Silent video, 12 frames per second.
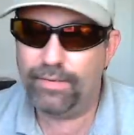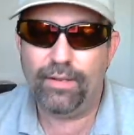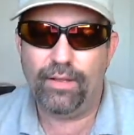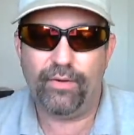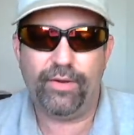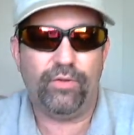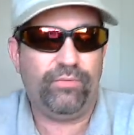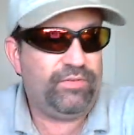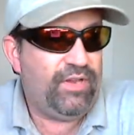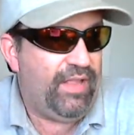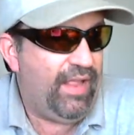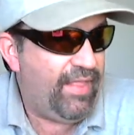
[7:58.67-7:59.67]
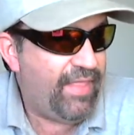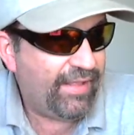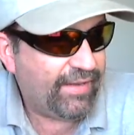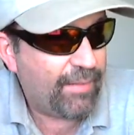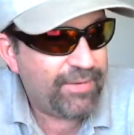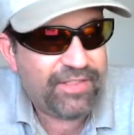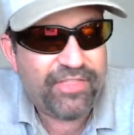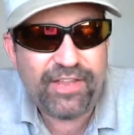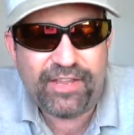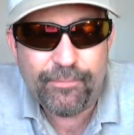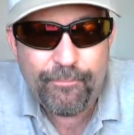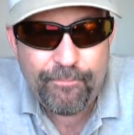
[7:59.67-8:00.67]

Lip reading: There I go. And that got me to thinking.